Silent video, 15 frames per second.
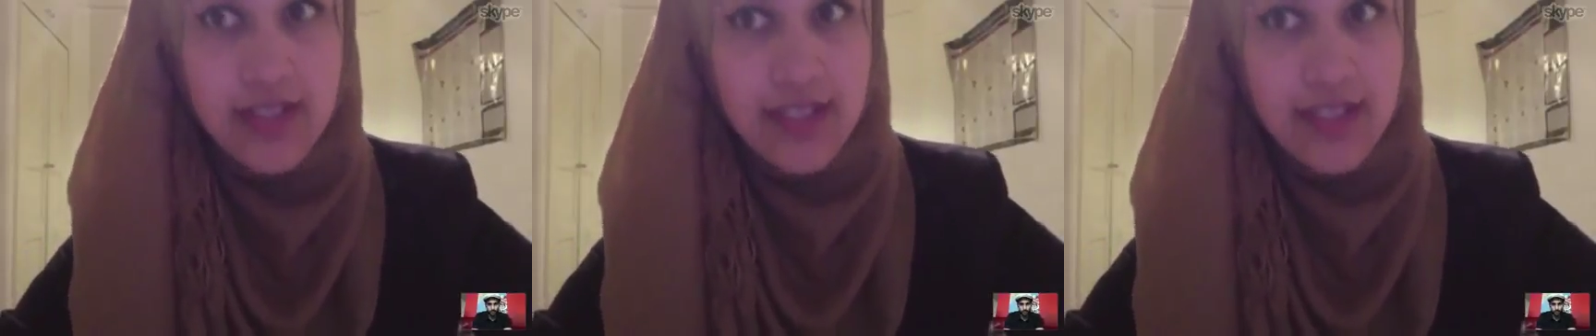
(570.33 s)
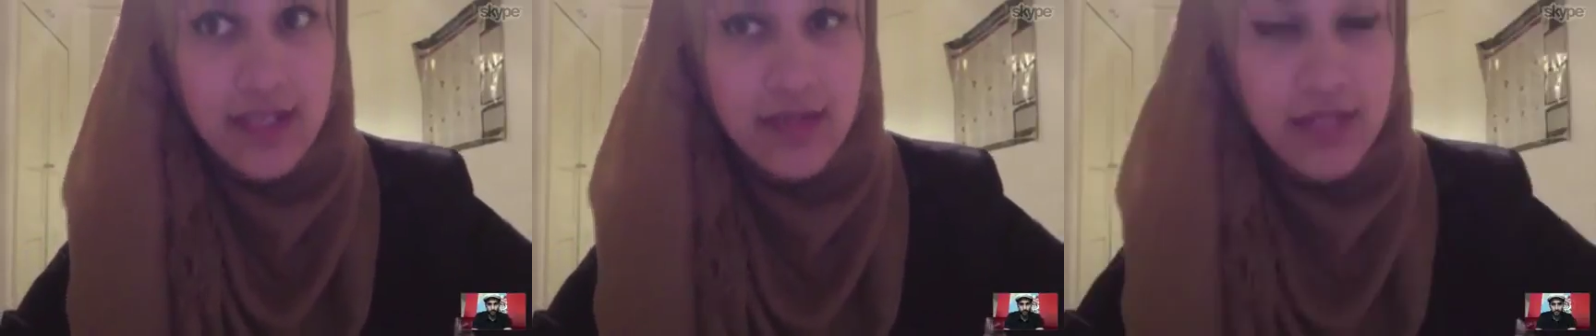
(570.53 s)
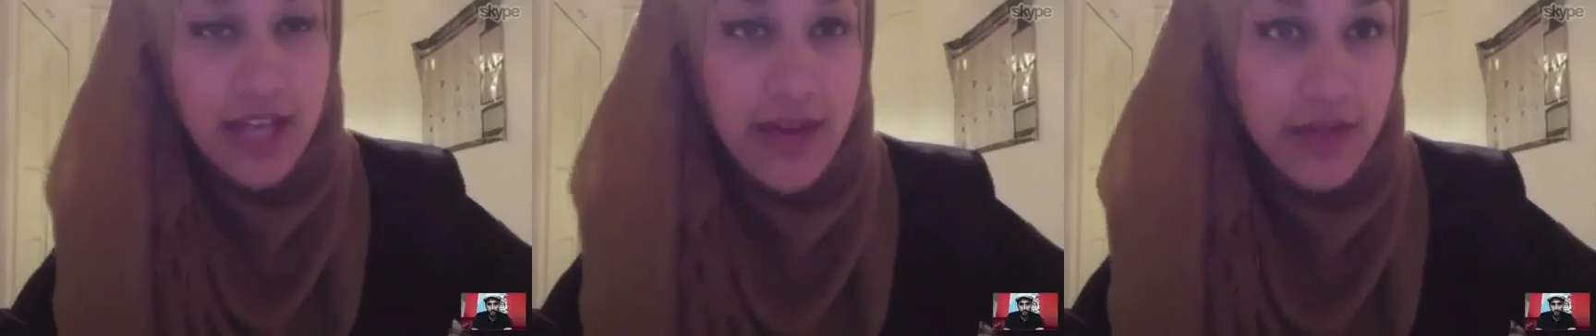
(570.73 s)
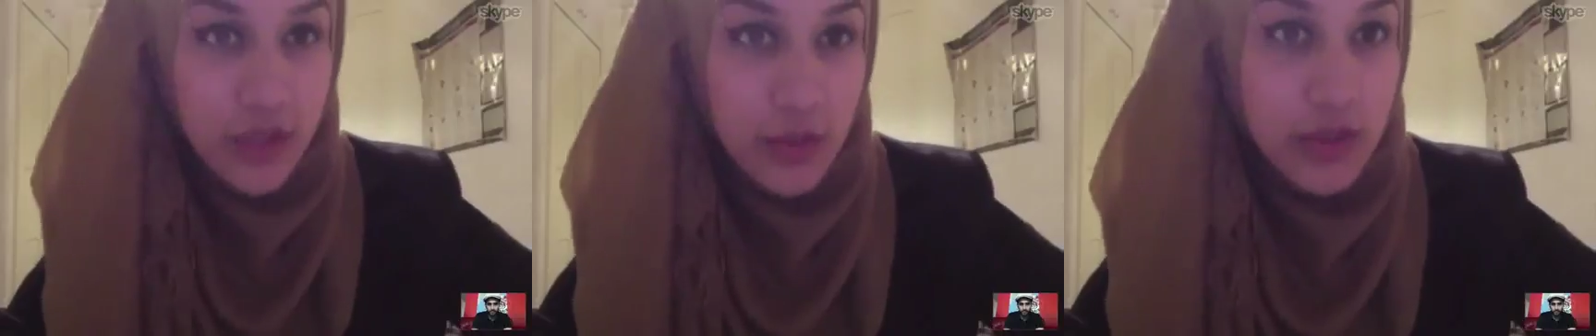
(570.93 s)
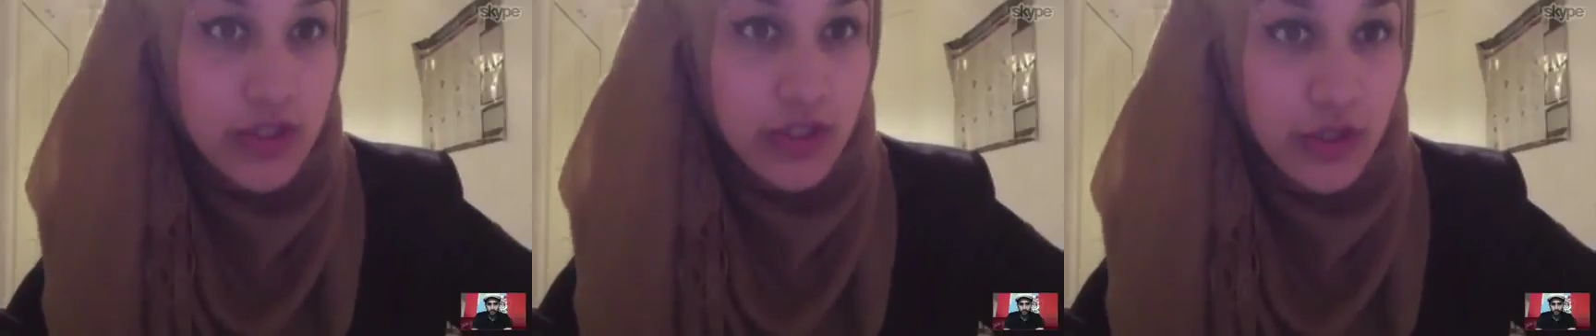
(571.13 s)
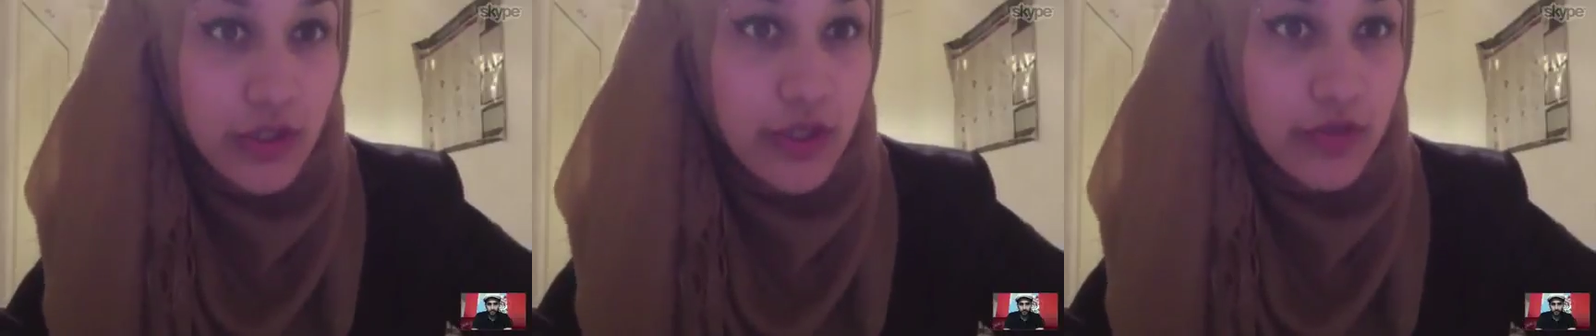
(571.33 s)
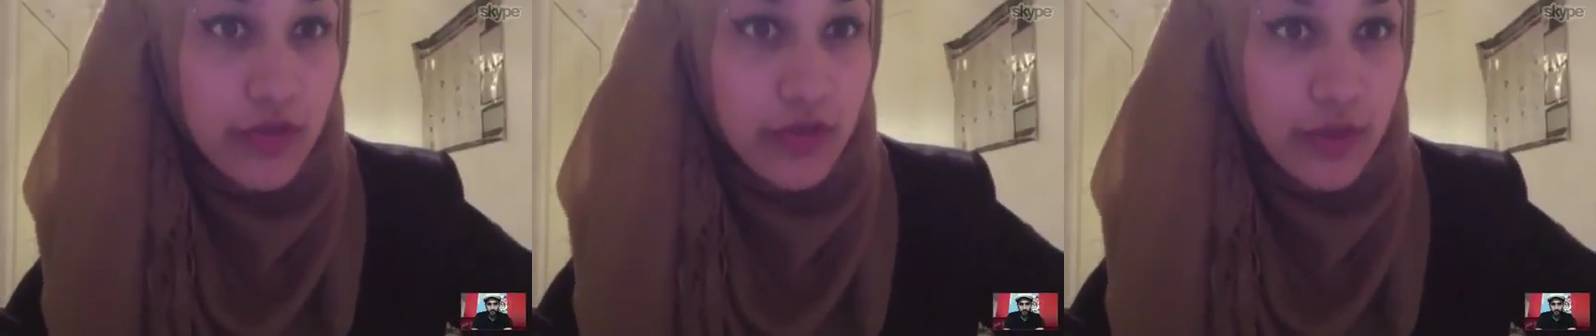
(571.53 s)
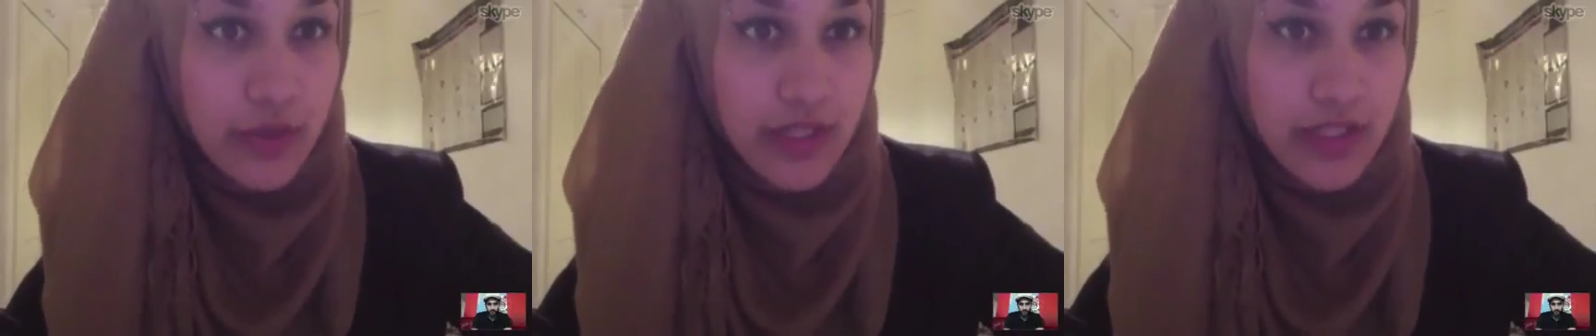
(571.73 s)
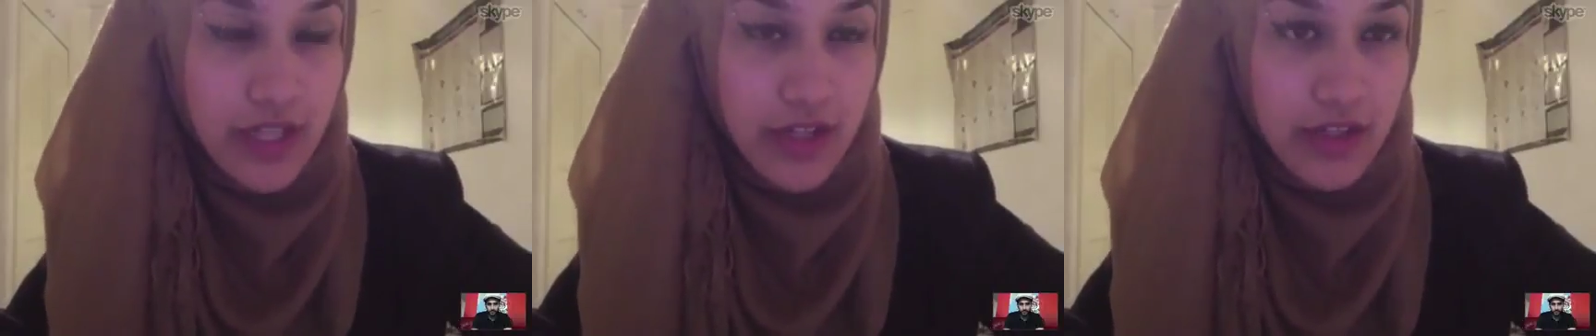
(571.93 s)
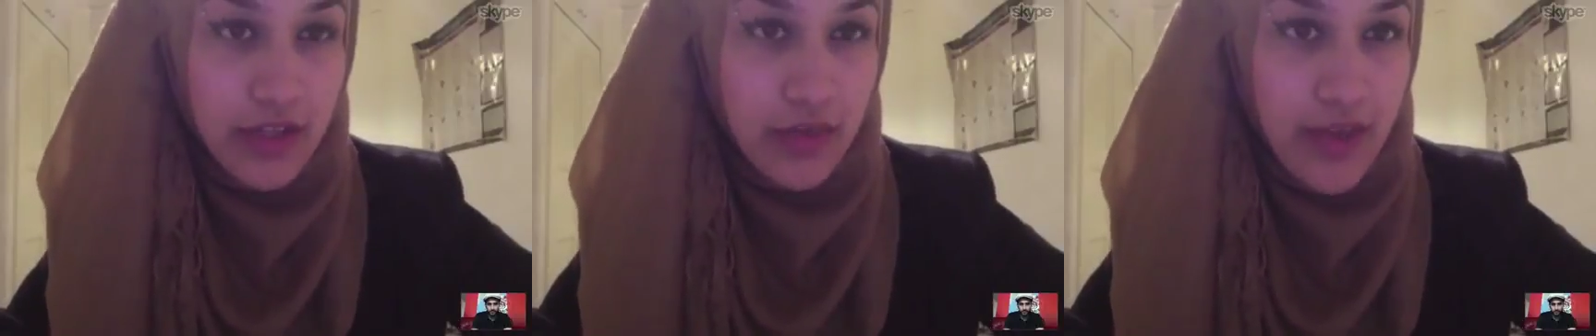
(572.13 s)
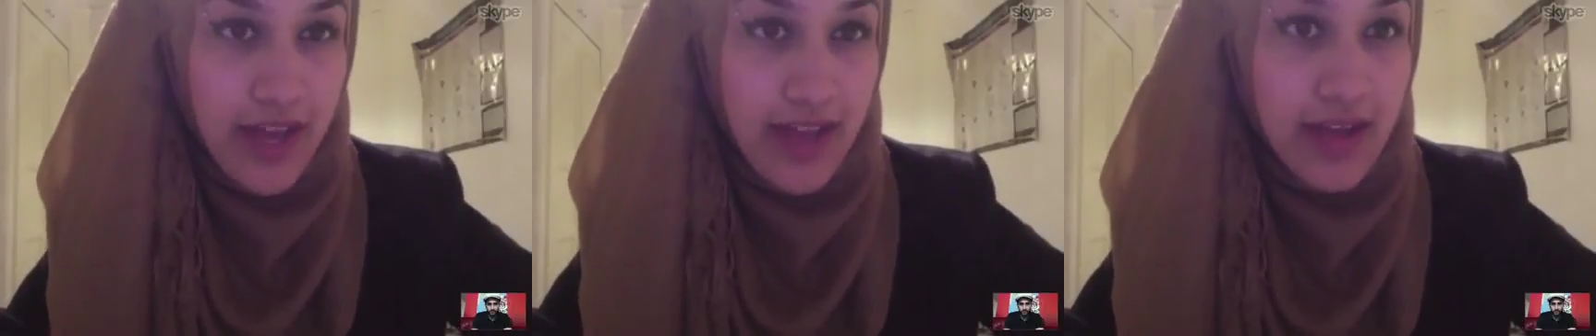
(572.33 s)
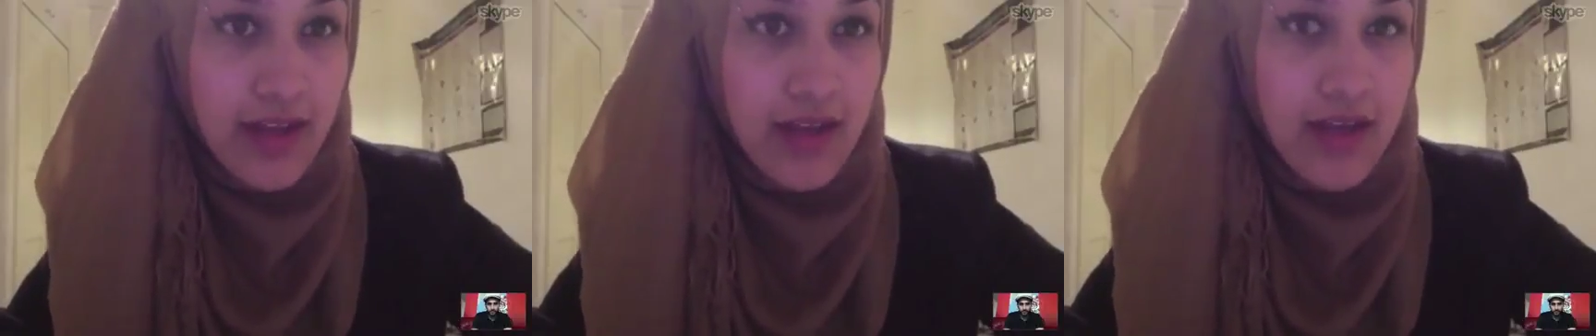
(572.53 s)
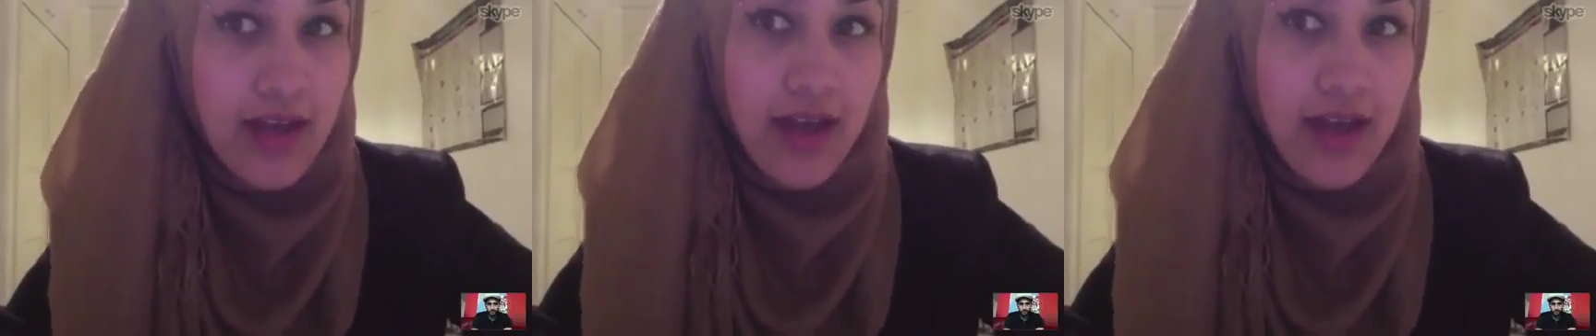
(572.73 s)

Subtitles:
seem to have so much to learn from each other, right?